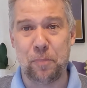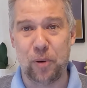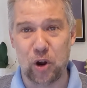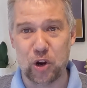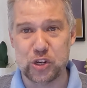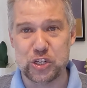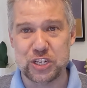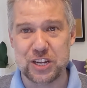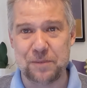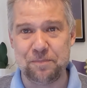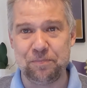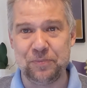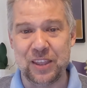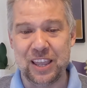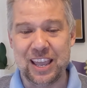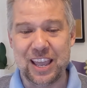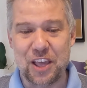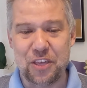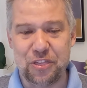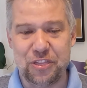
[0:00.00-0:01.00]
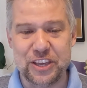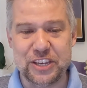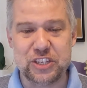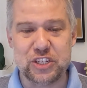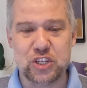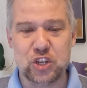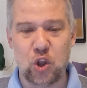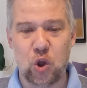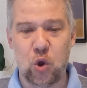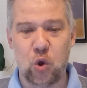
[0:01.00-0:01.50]
person
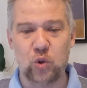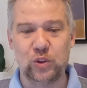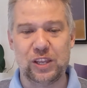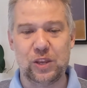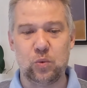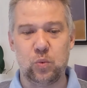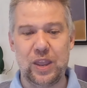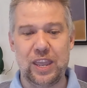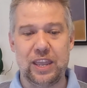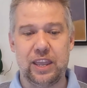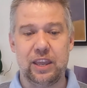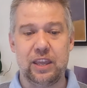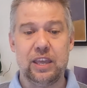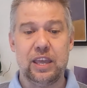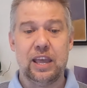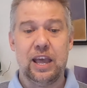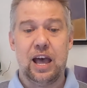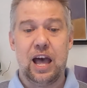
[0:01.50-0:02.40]
this Holy Week,